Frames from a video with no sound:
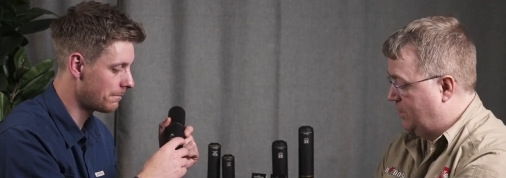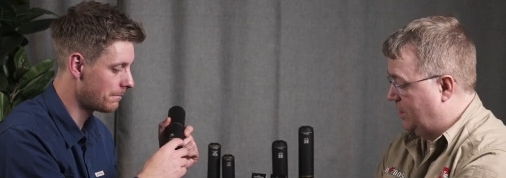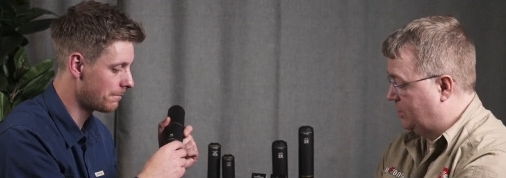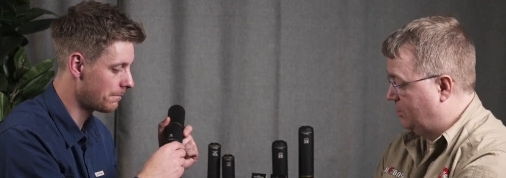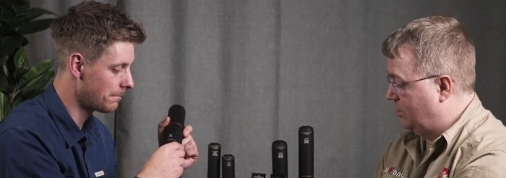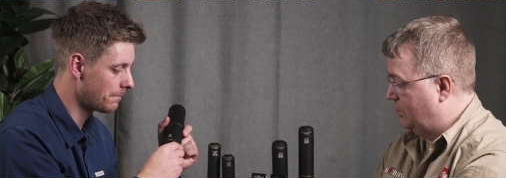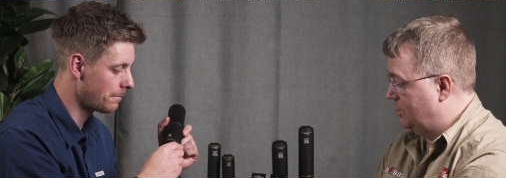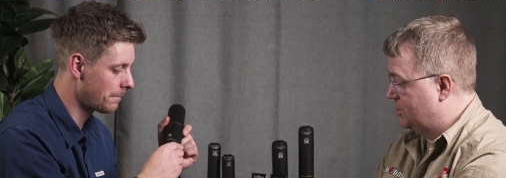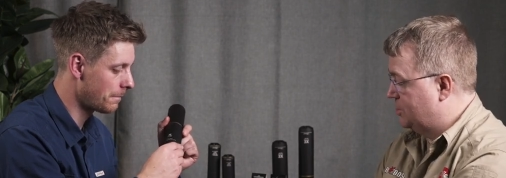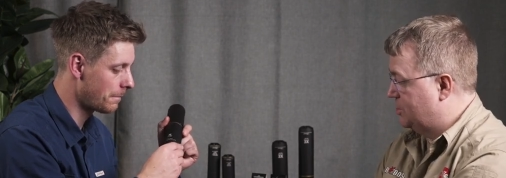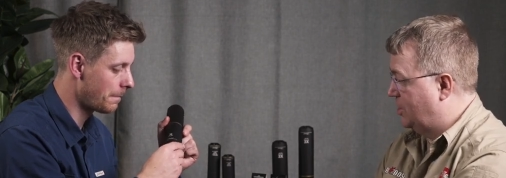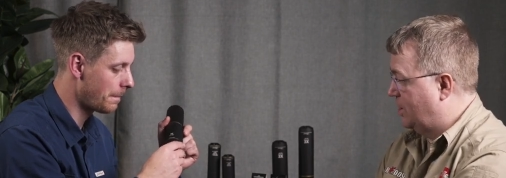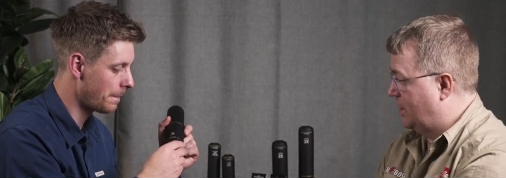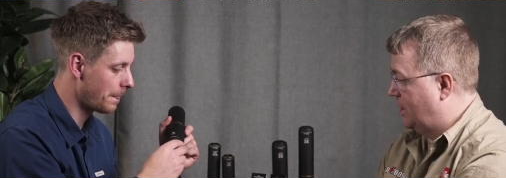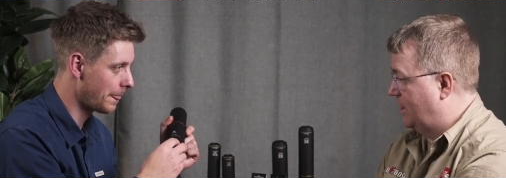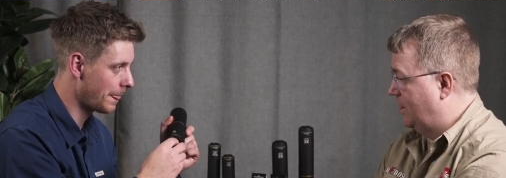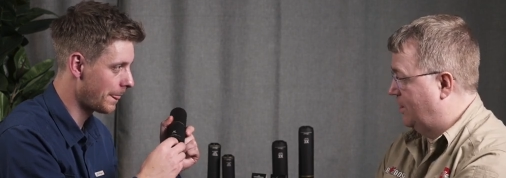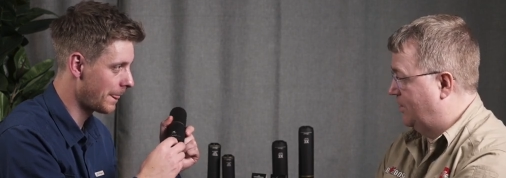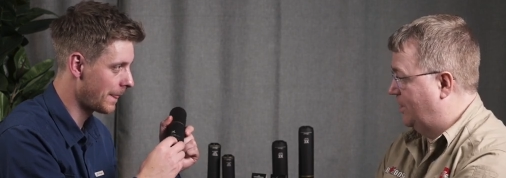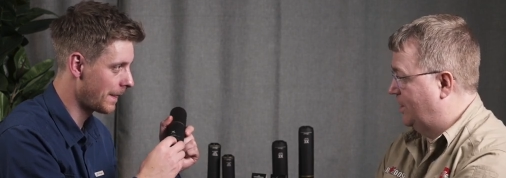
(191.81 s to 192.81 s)
Speaker 1: But also,
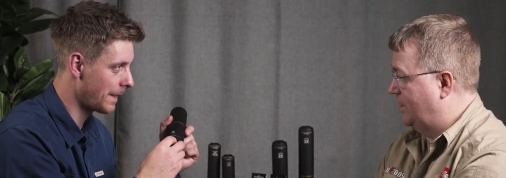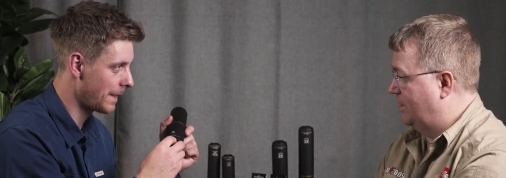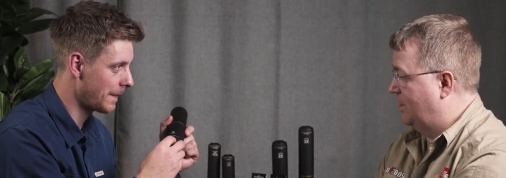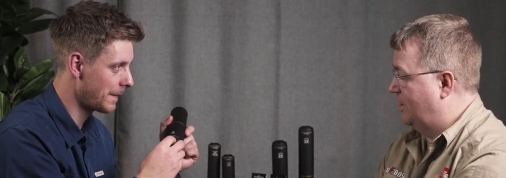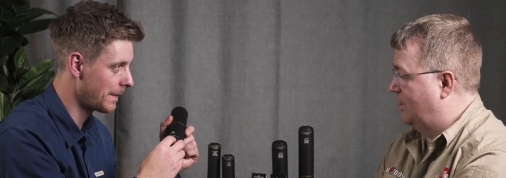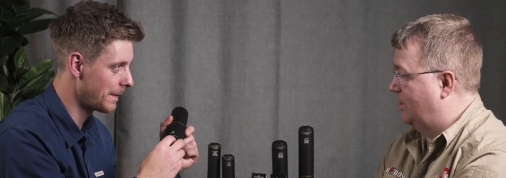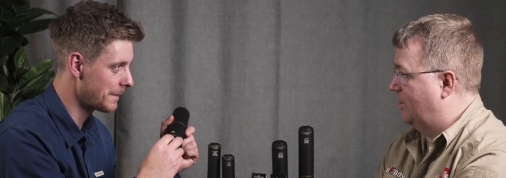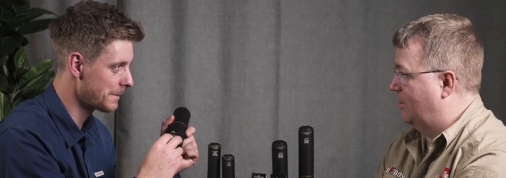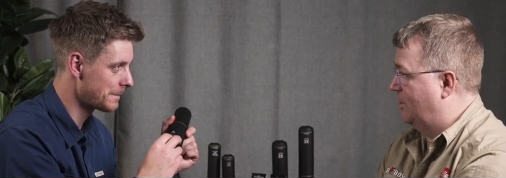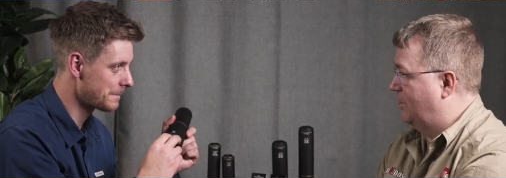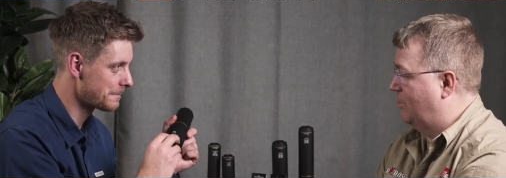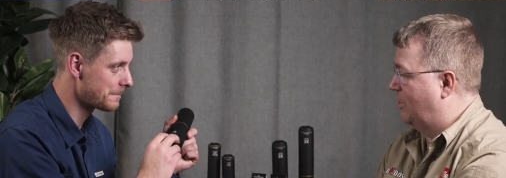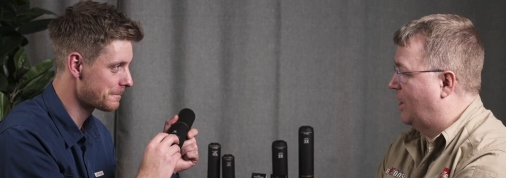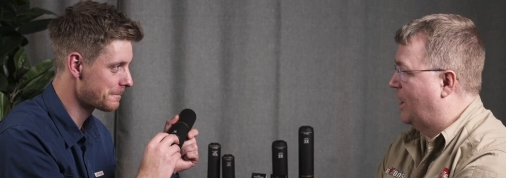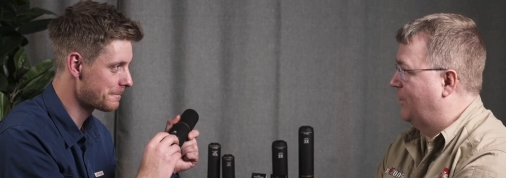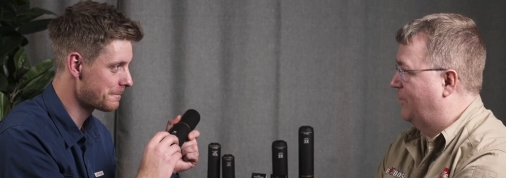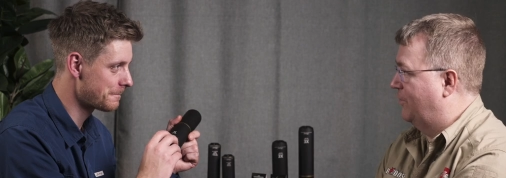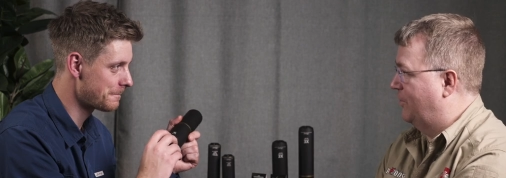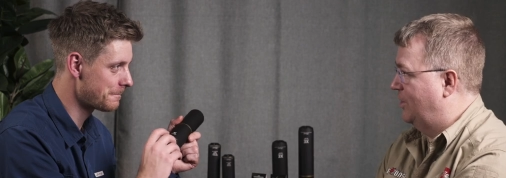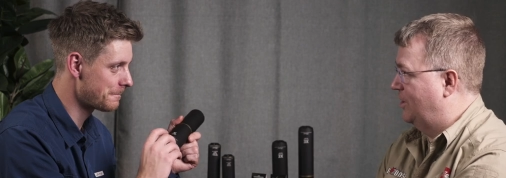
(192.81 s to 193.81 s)
I think the
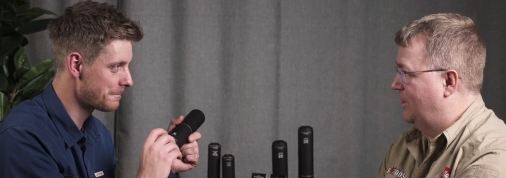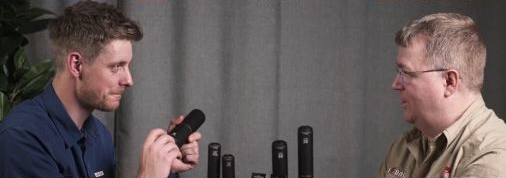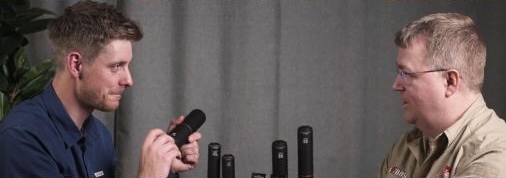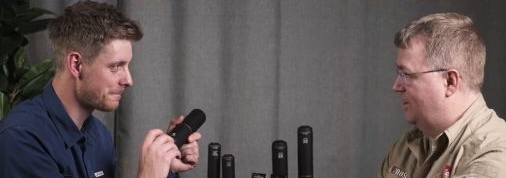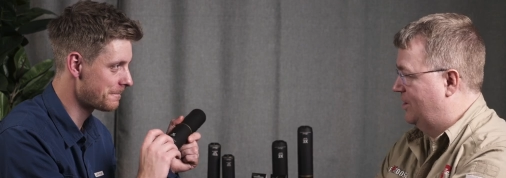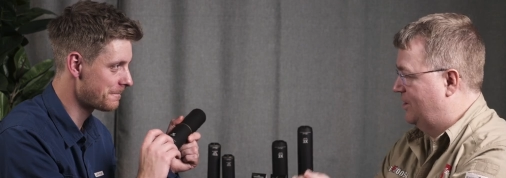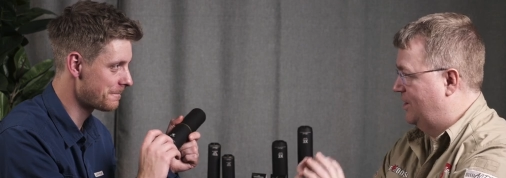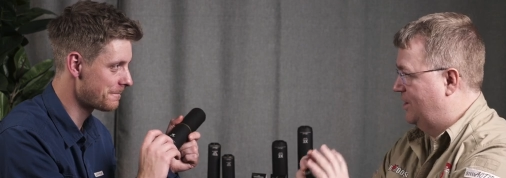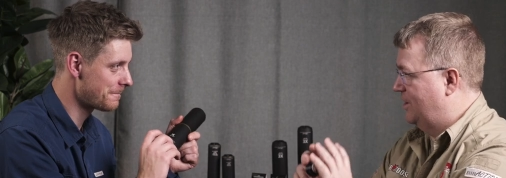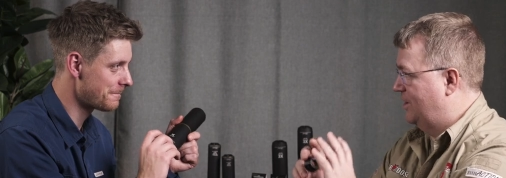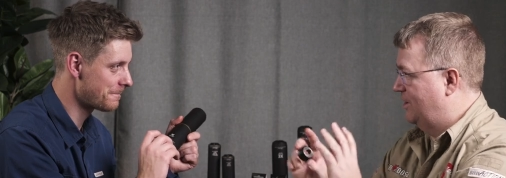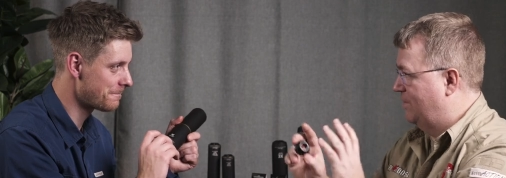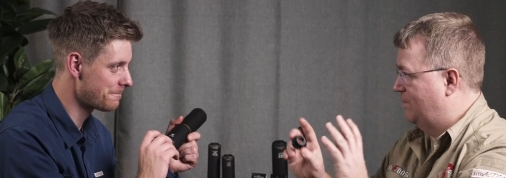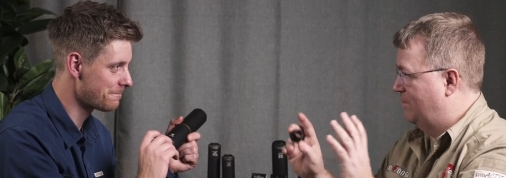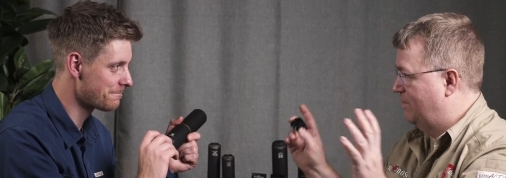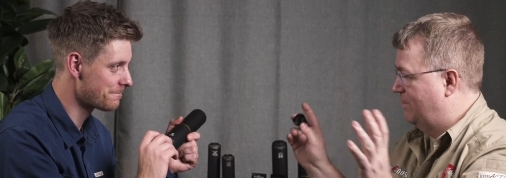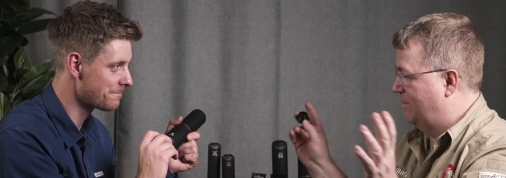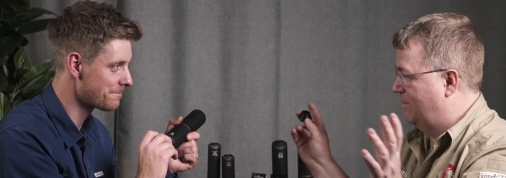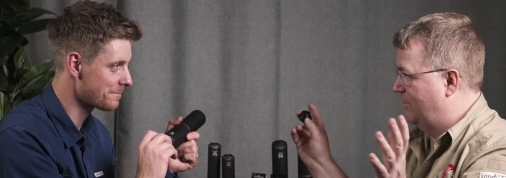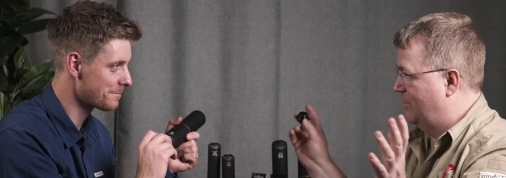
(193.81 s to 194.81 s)
rifle,
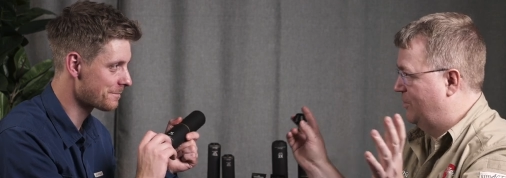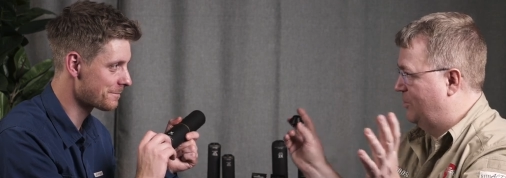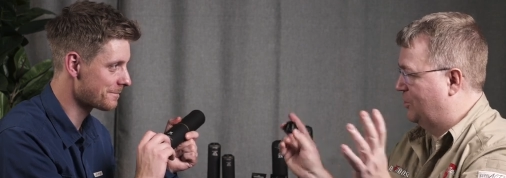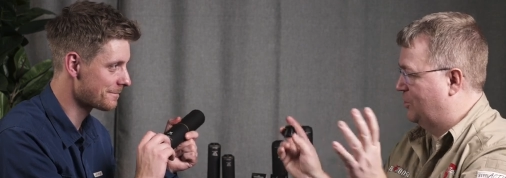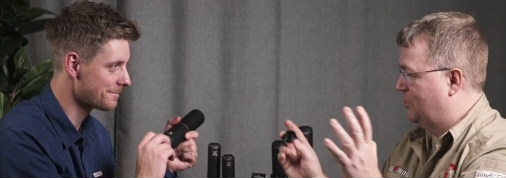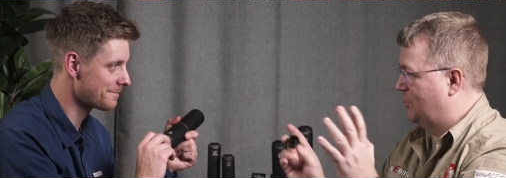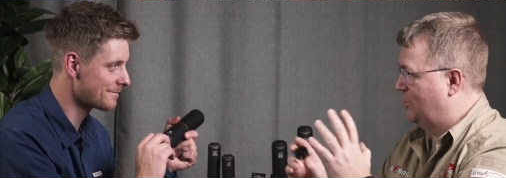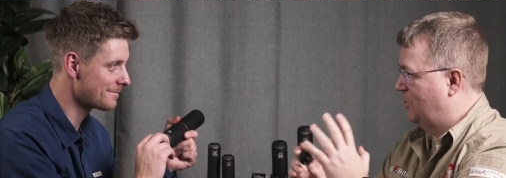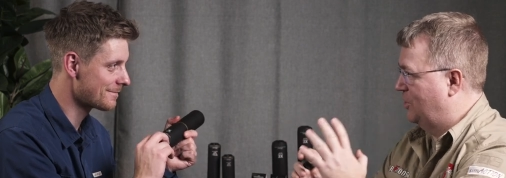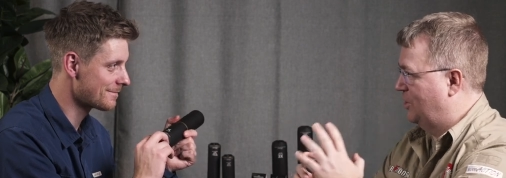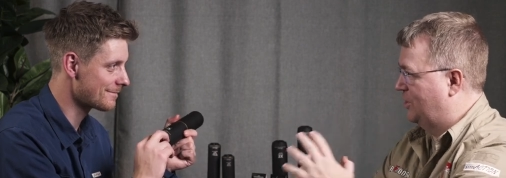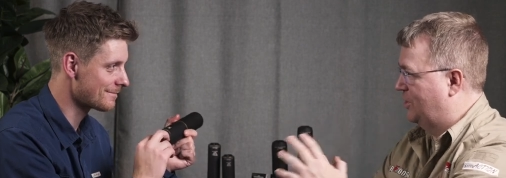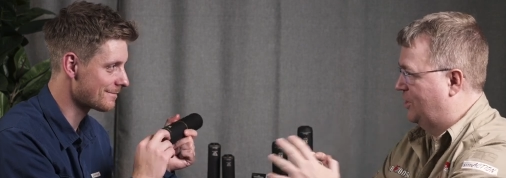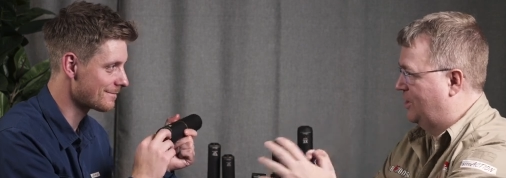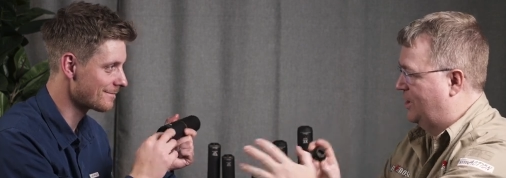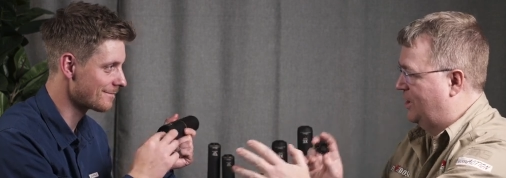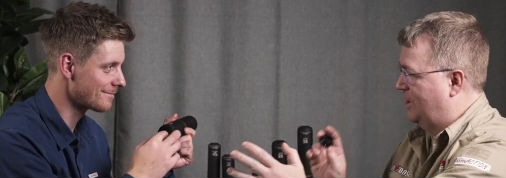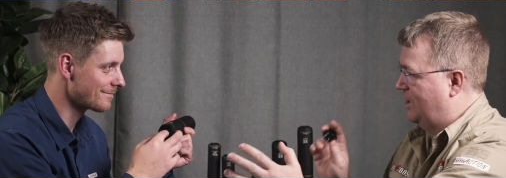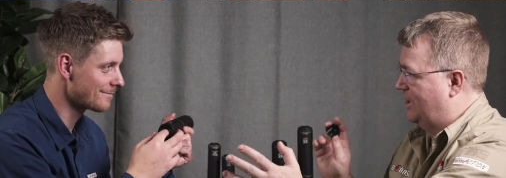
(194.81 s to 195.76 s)
the what you call it, uh,